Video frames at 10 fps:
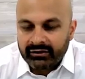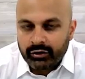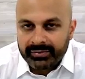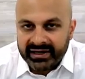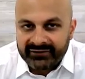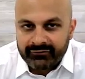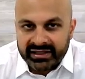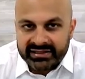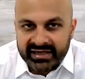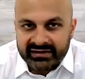hope that
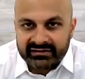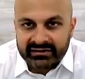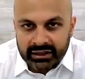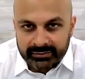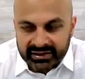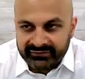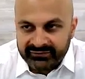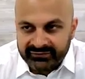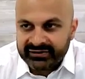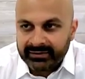everybody takes a little bit
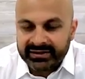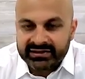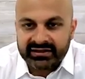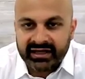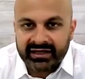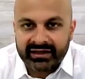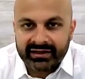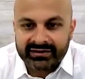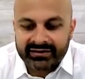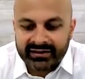of something tonight
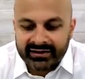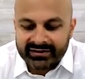and, uh,